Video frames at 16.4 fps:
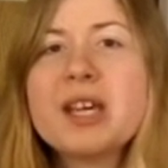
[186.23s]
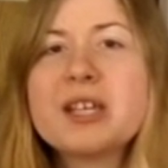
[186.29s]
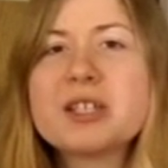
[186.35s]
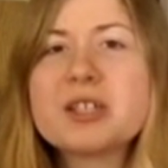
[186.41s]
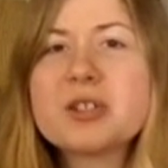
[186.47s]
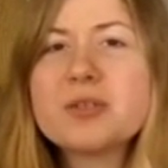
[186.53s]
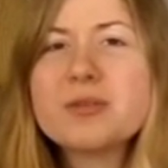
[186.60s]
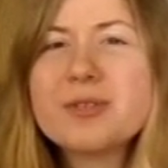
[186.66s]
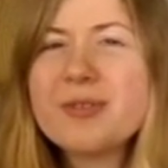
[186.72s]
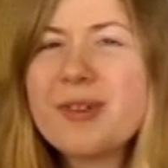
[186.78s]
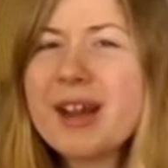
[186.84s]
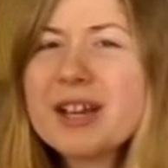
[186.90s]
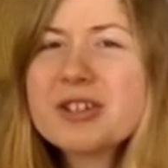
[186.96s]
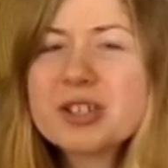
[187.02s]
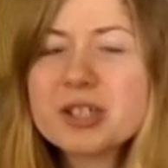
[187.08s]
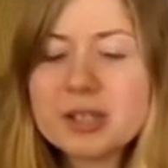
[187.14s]
so they're
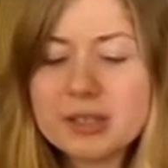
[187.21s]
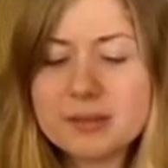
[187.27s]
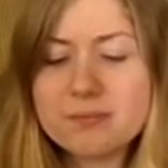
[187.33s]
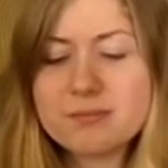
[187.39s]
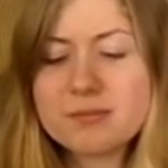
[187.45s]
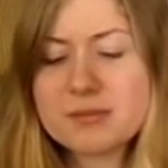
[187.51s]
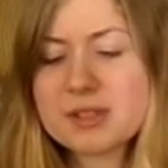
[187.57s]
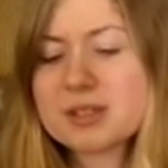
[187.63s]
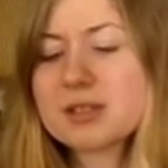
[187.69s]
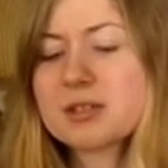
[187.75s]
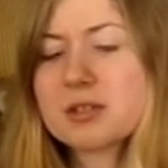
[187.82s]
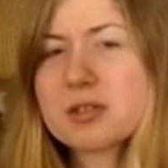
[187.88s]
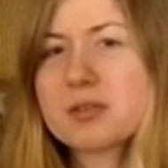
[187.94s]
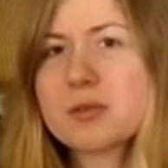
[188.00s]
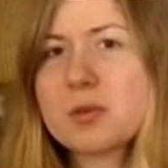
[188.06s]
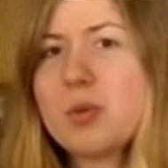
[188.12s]
actually
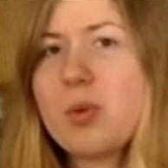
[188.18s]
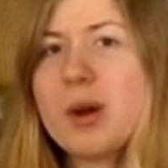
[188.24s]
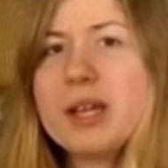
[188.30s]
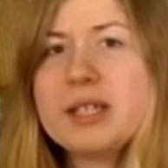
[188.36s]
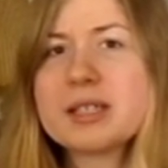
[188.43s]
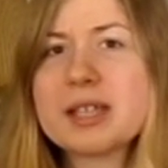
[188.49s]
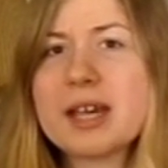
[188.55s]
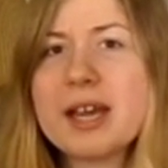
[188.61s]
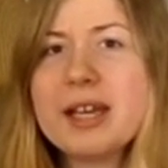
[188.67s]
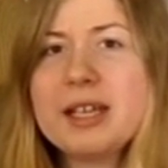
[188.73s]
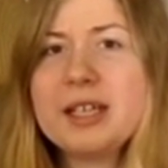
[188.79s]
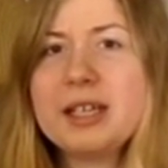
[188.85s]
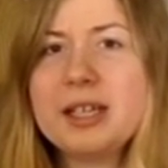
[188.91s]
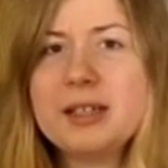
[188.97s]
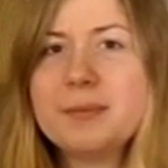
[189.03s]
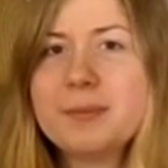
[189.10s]
quite
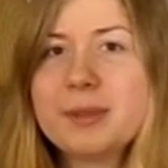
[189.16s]
tiny.